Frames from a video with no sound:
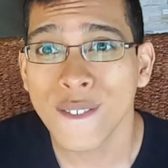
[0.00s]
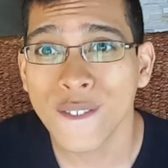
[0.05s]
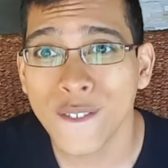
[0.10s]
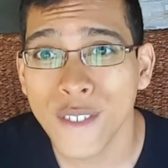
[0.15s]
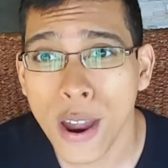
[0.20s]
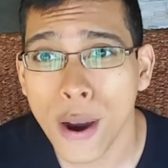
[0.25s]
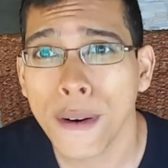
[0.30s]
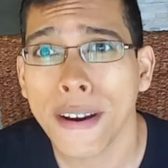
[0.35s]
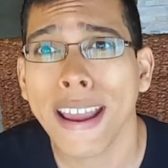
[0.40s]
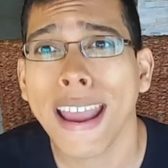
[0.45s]

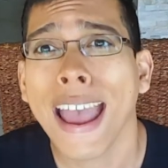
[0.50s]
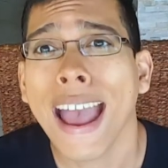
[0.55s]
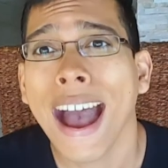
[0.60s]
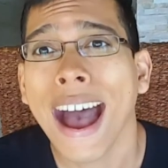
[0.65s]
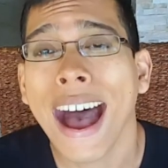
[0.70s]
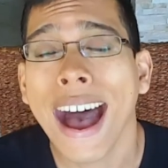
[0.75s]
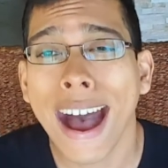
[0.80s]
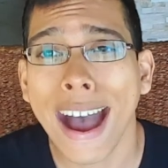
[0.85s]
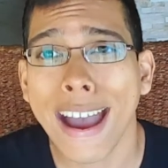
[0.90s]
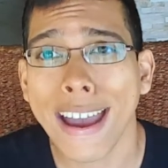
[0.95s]
very
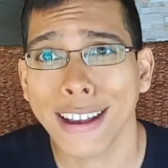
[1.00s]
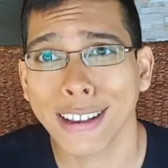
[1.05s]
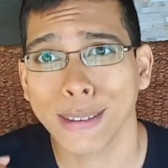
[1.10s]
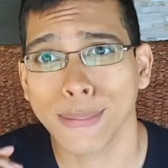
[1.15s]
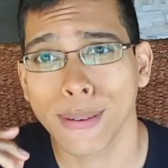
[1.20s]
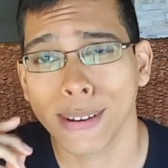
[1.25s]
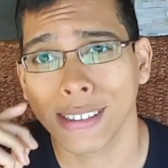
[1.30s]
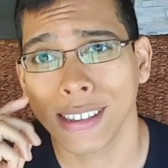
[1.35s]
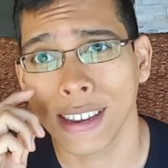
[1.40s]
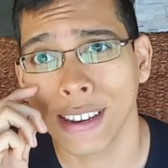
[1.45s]
high
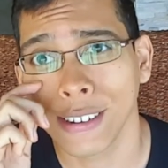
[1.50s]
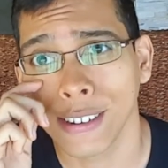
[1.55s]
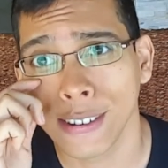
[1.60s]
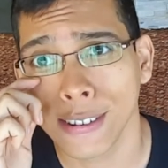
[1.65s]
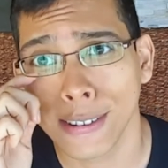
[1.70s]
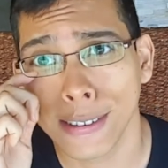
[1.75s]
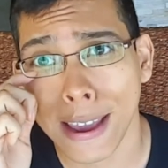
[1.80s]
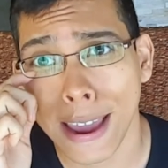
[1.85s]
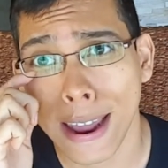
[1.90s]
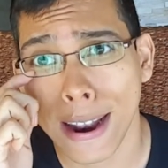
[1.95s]

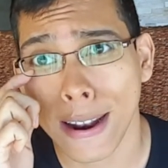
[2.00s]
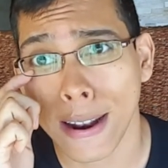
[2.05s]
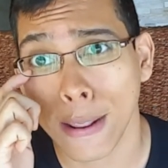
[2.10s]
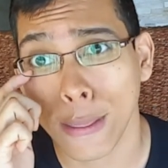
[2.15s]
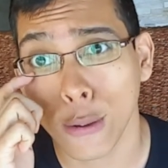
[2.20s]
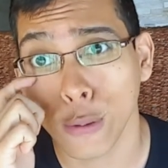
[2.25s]
expectations and